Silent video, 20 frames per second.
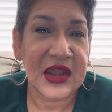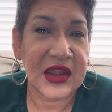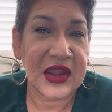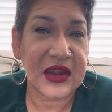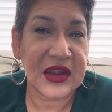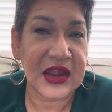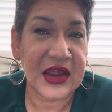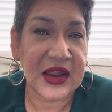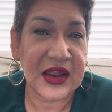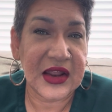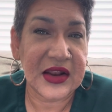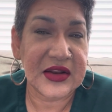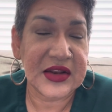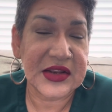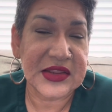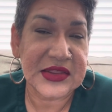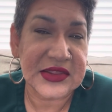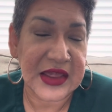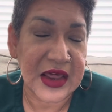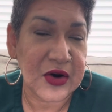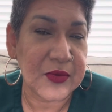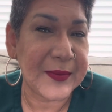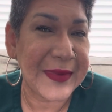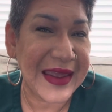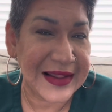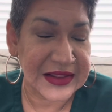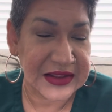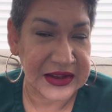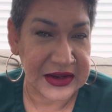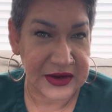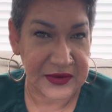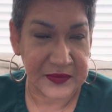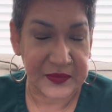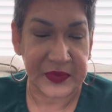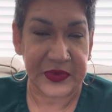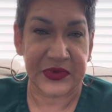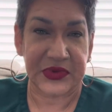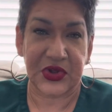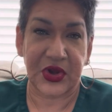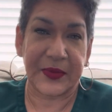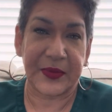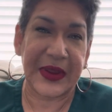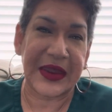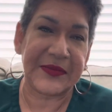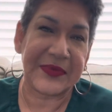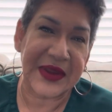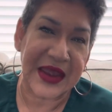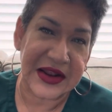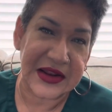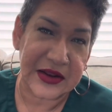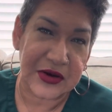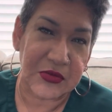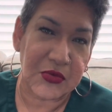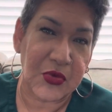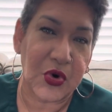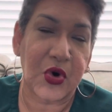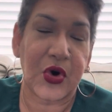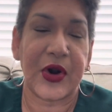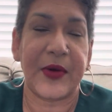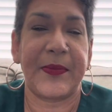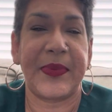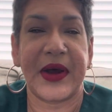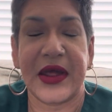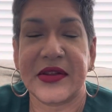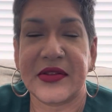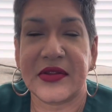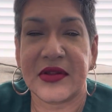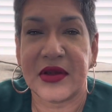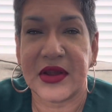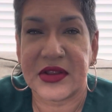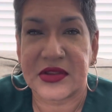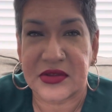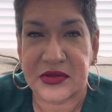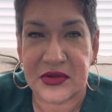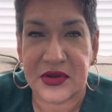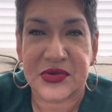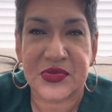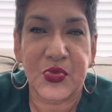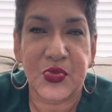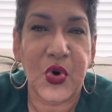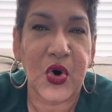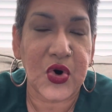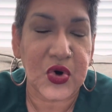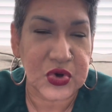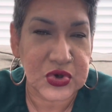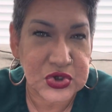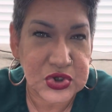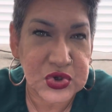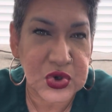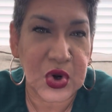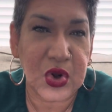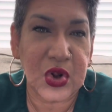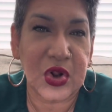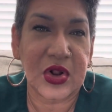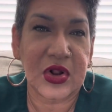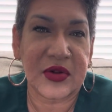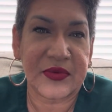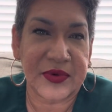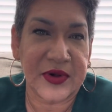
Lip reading: and instead of mailing. So it may be a little more, but there's more control.